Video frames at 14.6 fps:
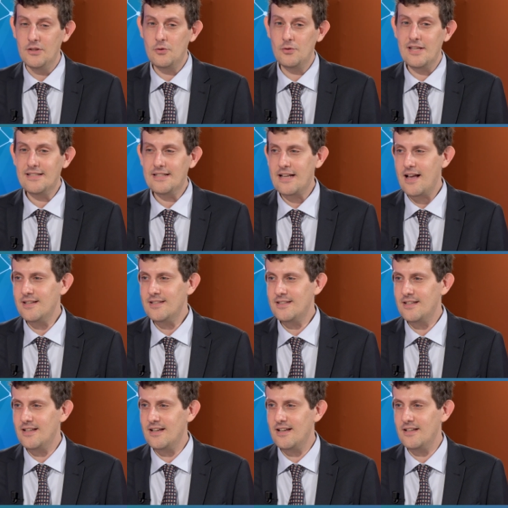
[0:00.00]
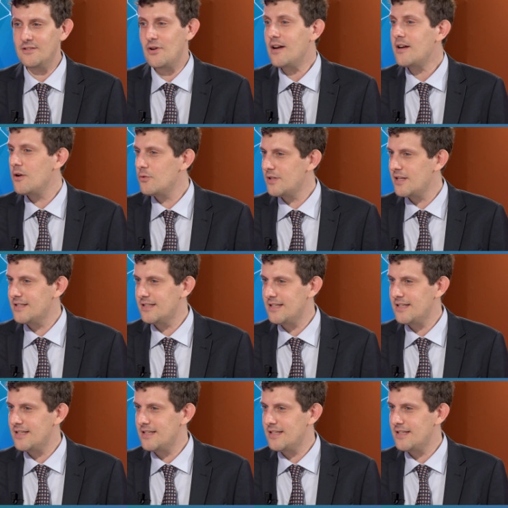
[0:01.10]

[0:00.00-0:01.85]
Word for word: to discuss uh, drug eluting